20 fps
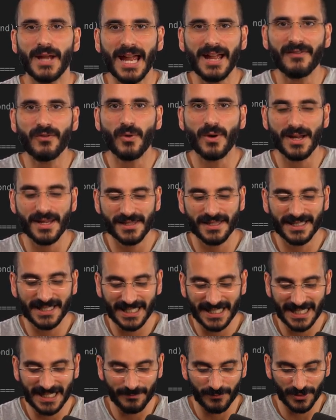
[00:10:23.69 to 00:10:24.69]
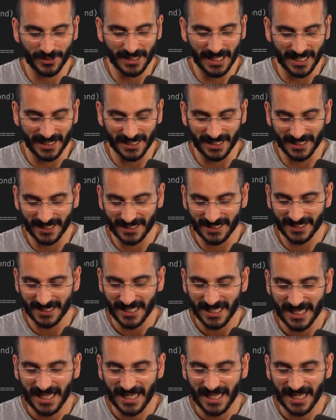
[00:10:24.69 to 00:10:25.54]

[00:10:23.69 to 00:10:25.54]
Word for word: everyone in the team to get this